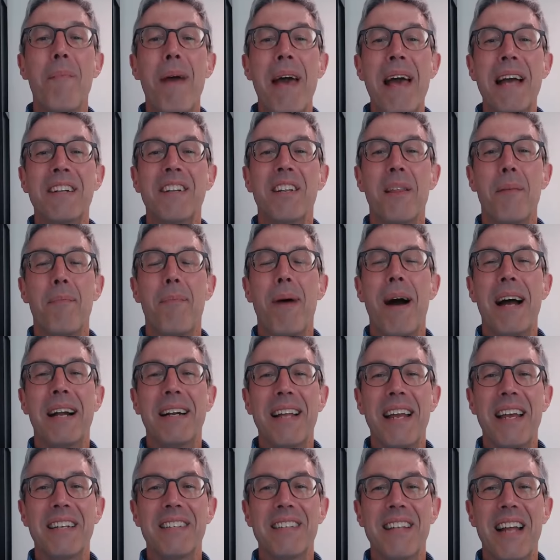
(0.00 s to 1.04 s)
back to the
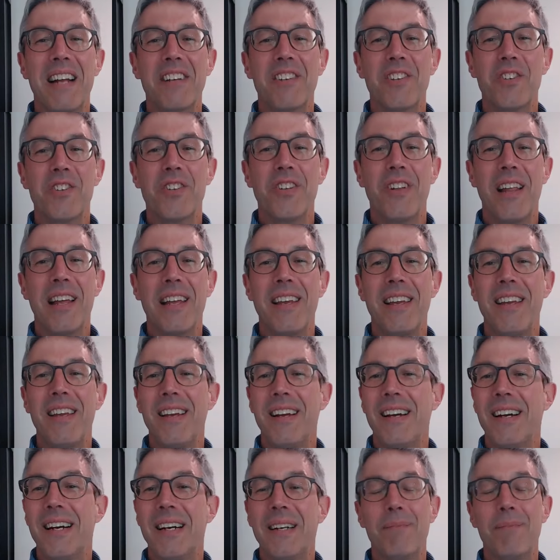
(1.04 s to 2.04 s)
podcast, Dr. Solanki.